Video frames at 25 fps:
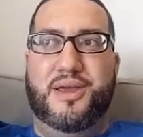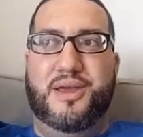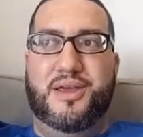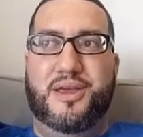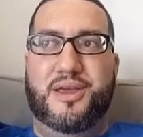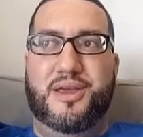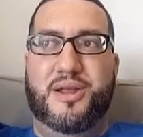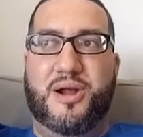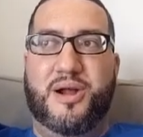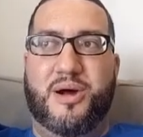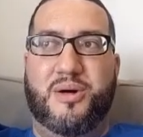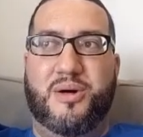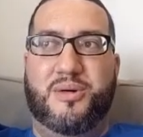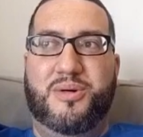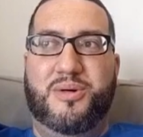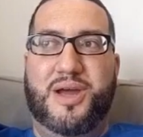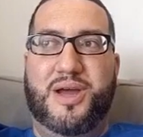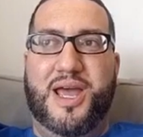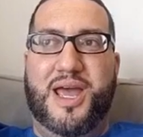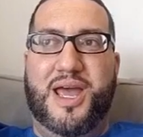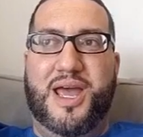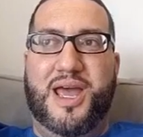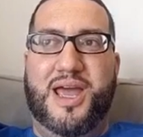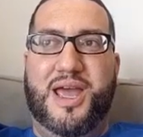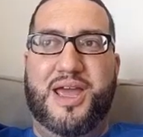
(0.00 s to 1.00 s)

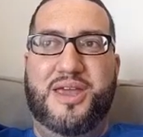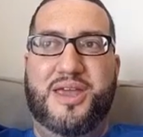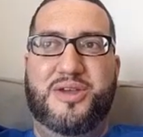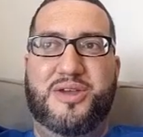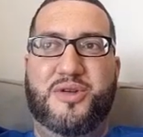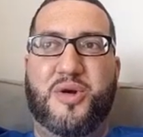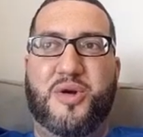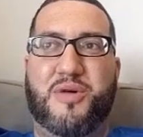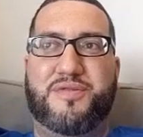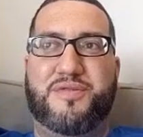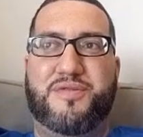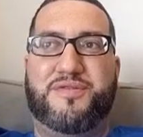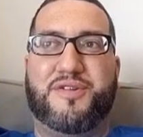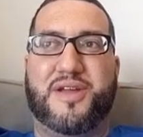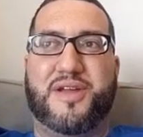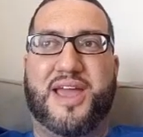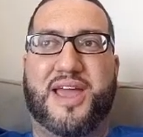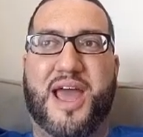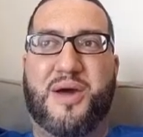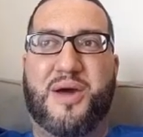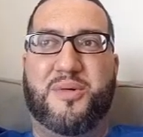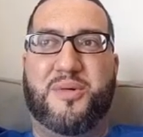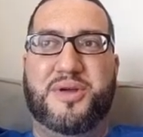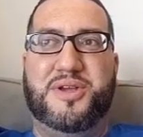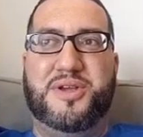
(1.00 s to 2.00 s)
you don't
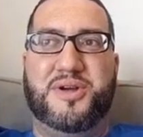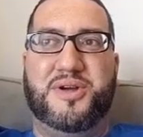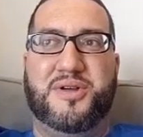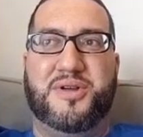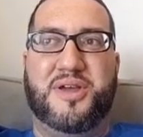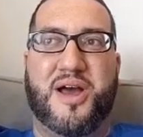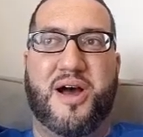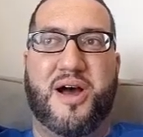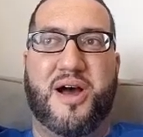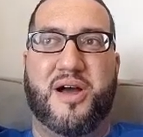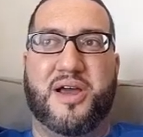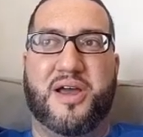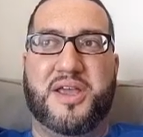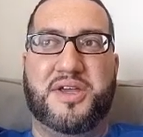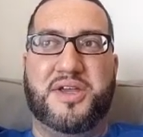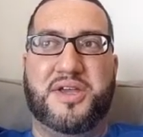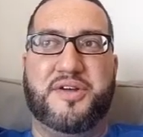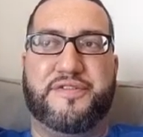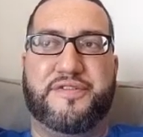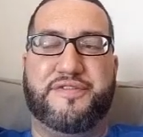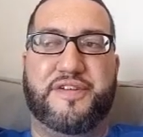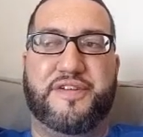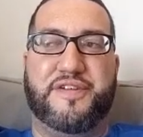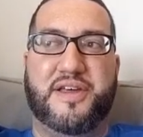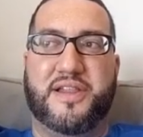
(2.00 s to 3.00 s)
forget when you're young and
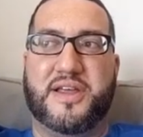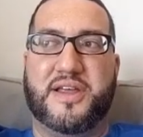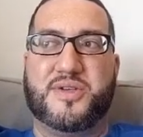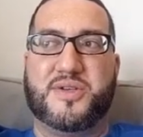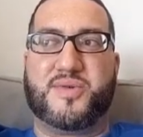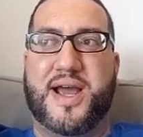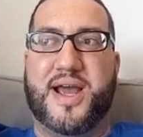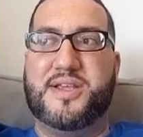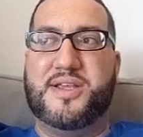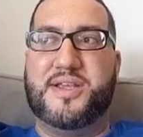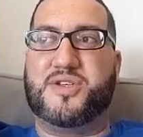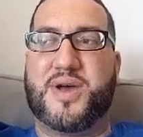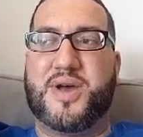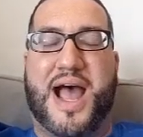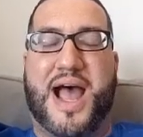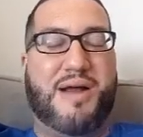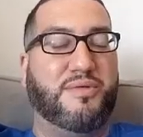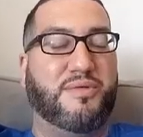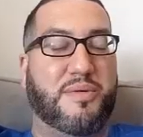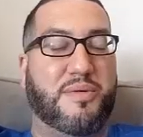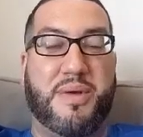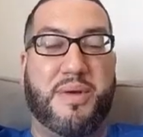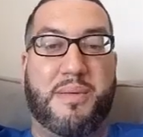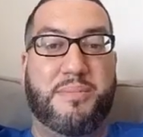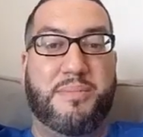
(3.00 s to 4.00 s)
your feelings, right? So I
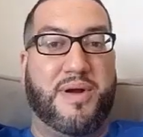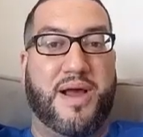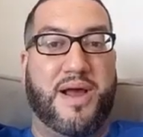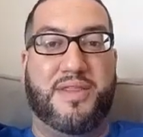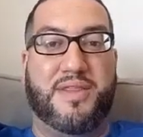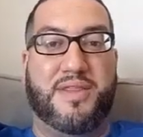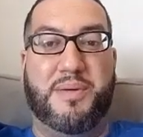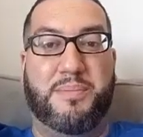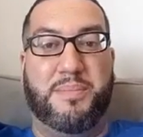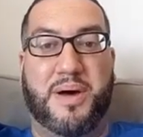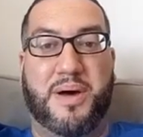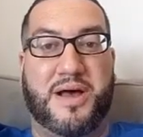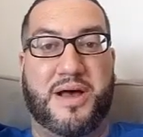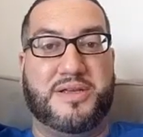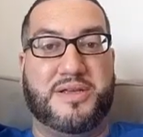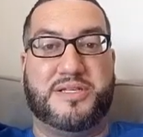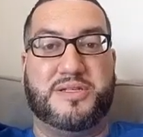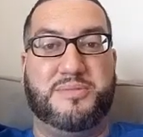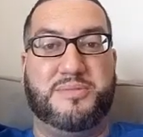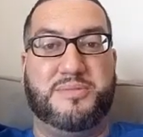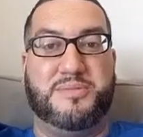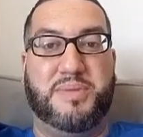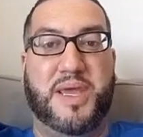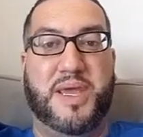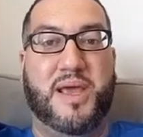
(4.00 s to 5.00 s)
remember on the
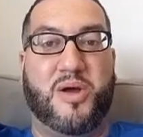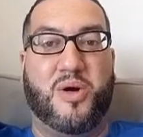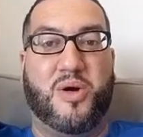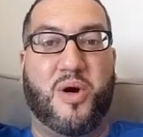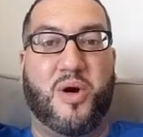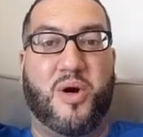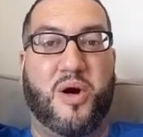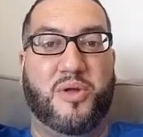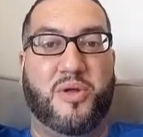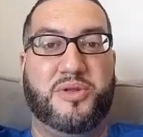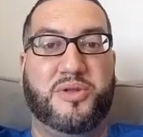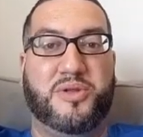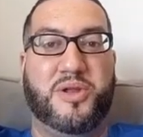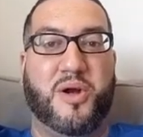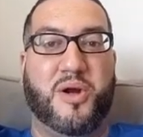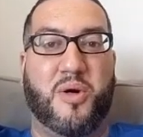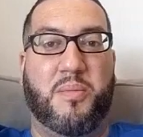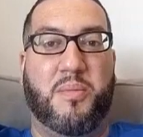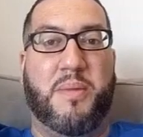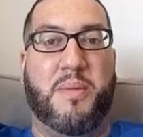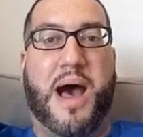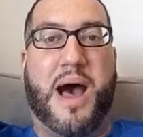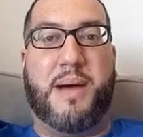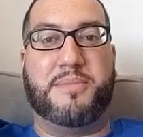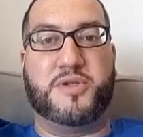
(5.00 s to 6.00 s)
bus being called,
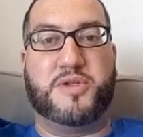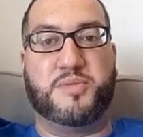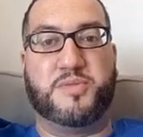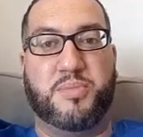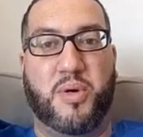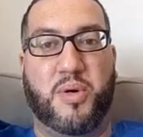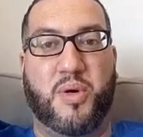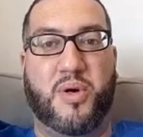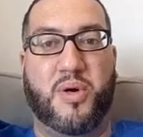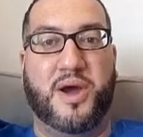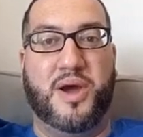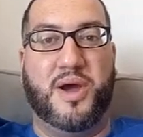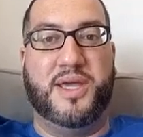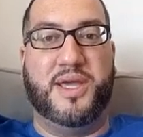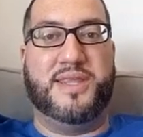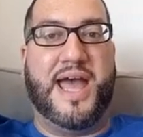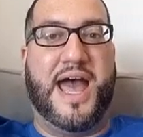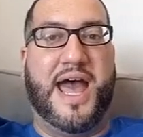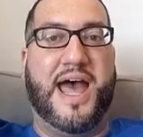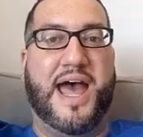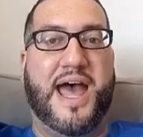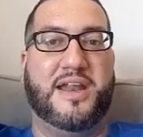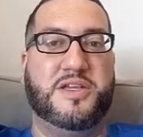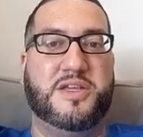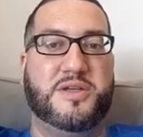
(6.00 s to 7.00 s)
mama's boy,
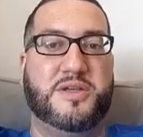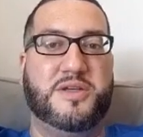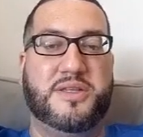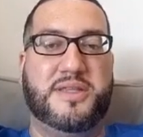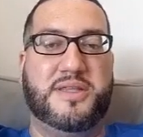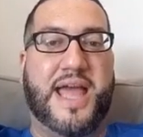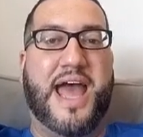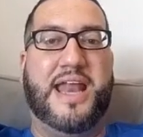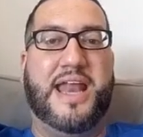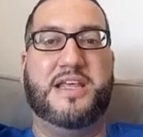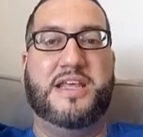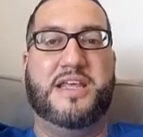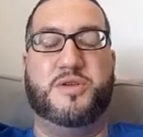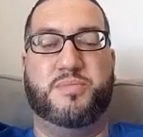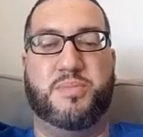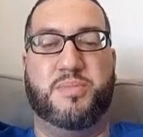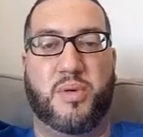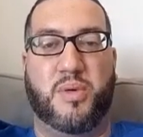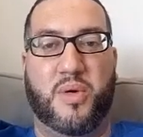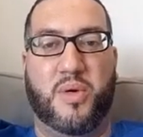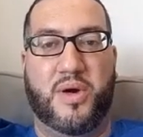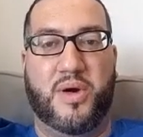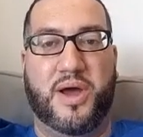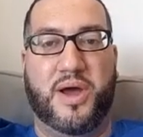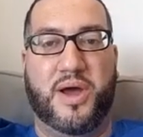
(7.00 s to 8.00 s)
daddy's
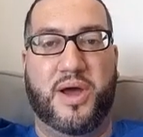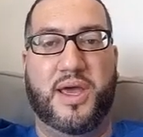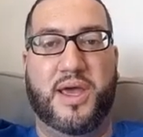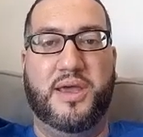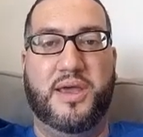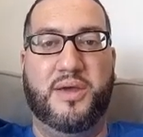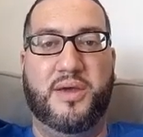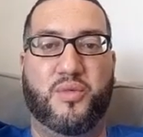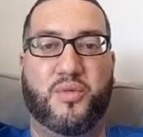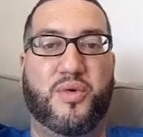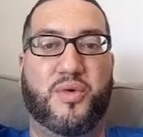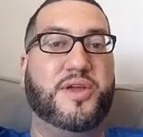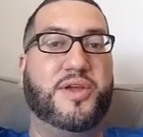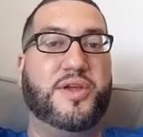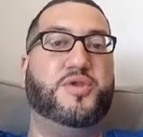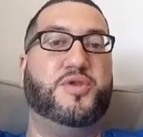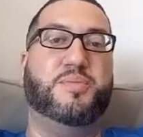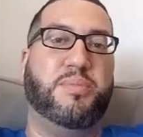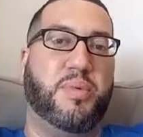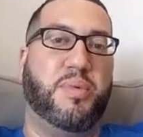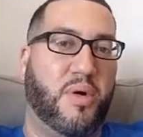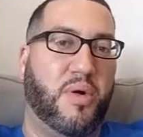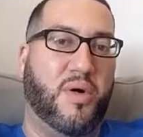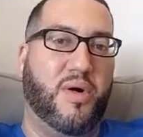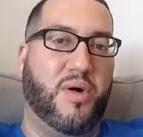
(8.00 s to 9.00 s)
boy, rich
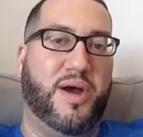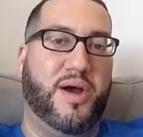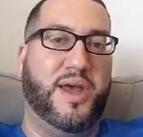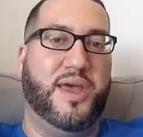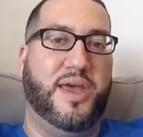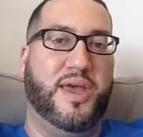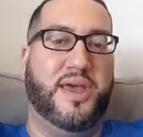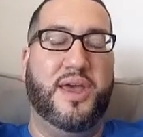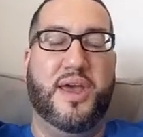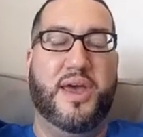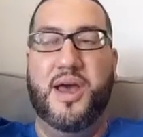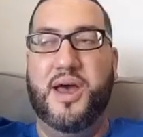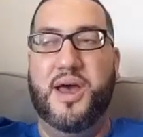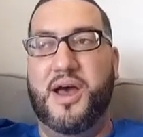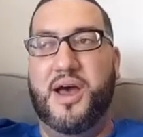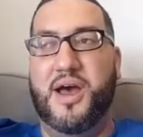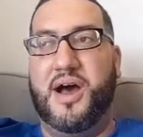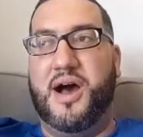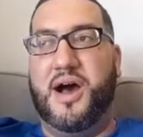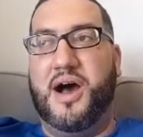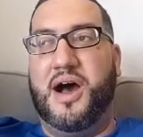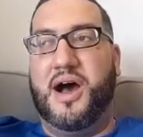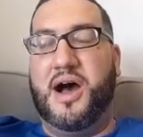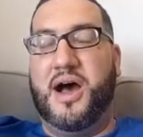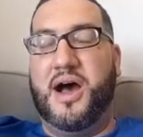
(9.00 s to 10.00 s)
boy.
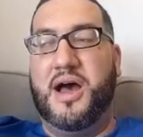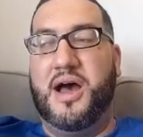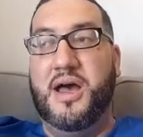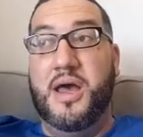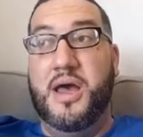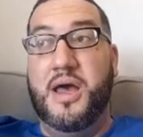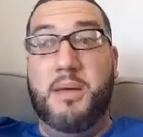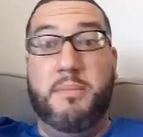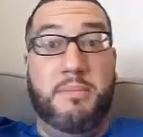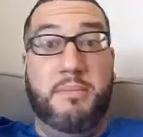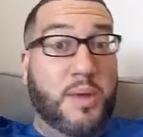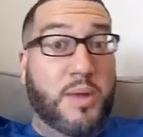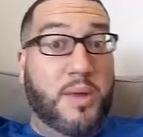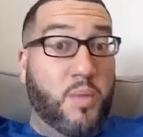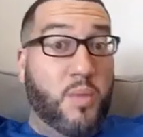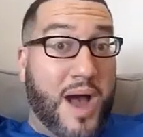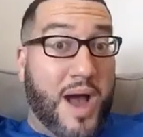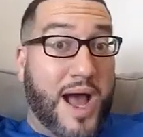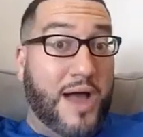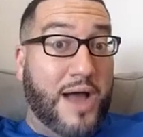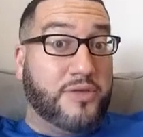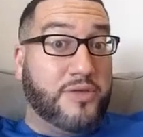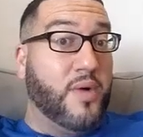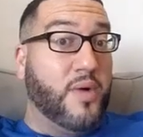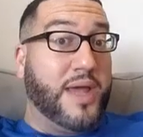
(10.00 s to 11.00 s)

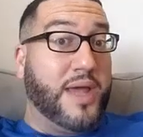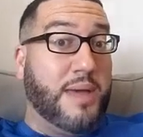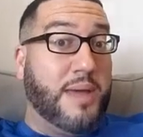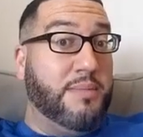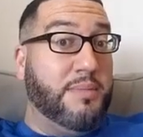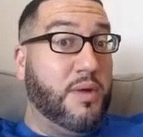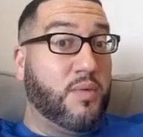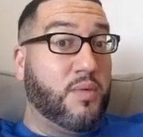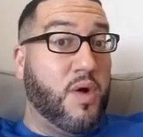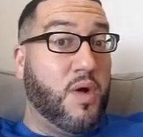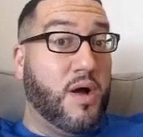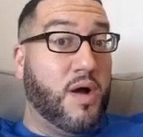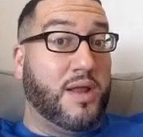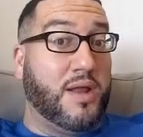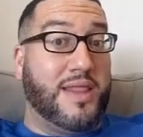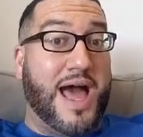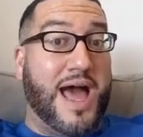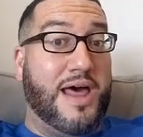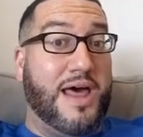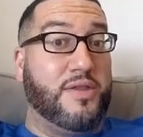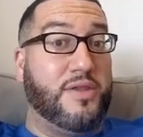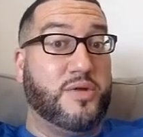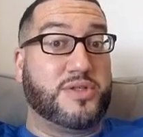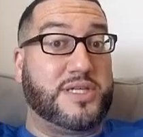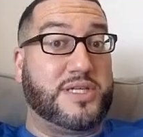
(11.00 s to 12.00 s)
Meanwhile, don't get me wrong, a
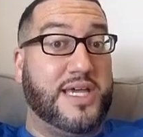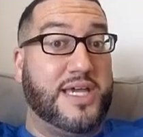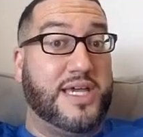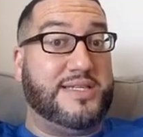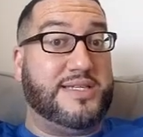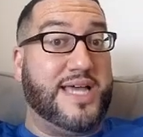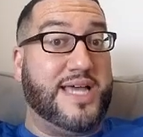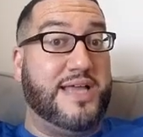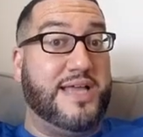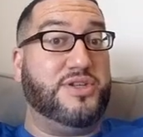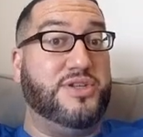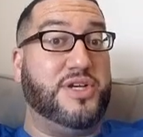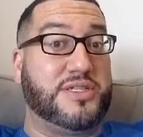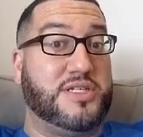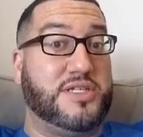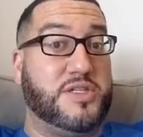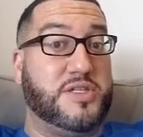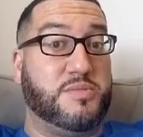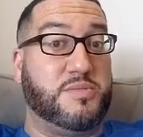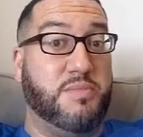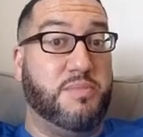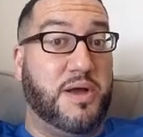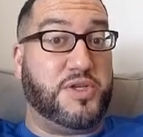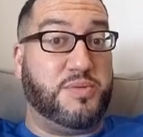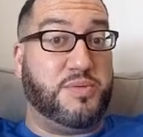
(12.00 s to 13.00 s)
lot of those kids had just
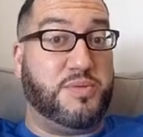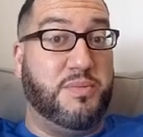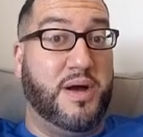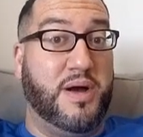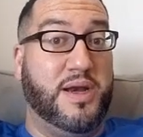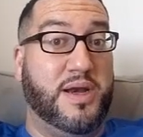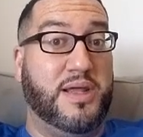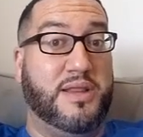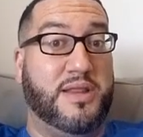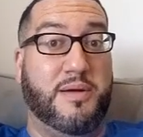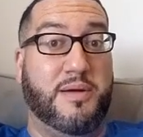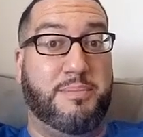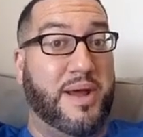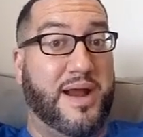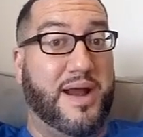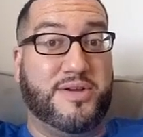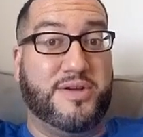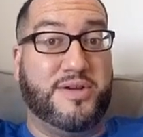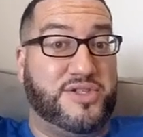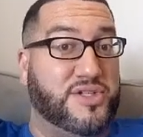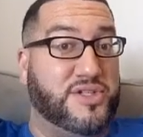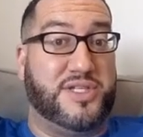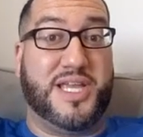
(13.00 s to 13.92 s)
as much money. Their parents